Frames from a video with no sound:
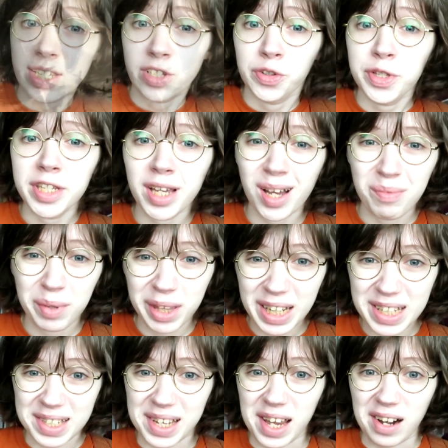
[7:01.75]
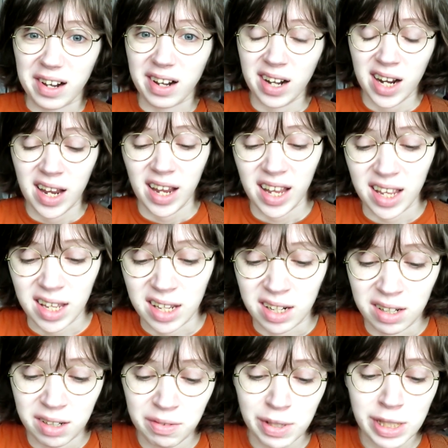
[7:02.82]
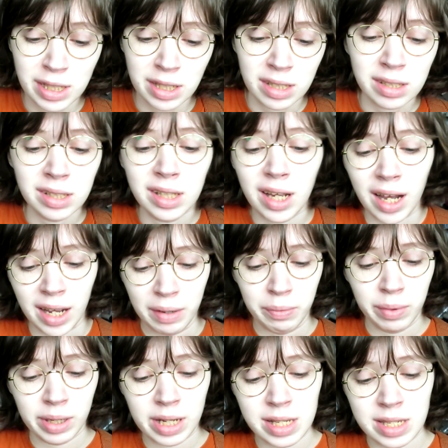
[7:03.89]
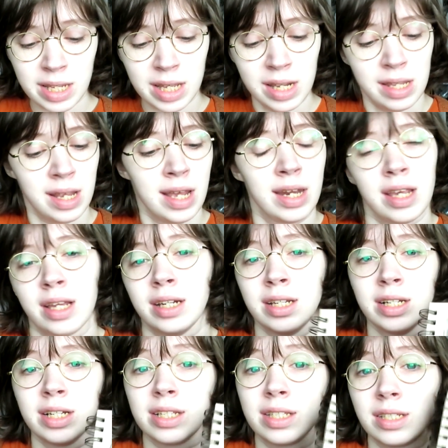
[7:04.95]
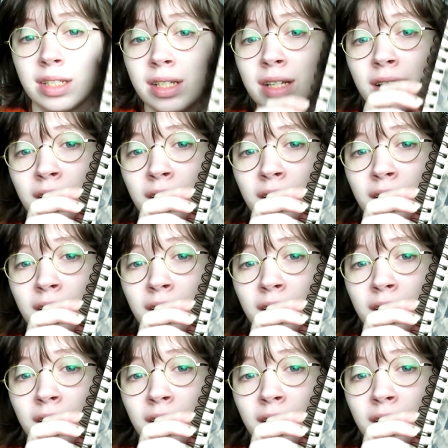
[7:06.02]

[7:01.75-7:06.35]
so it's a couple days later, and originally I was intending to just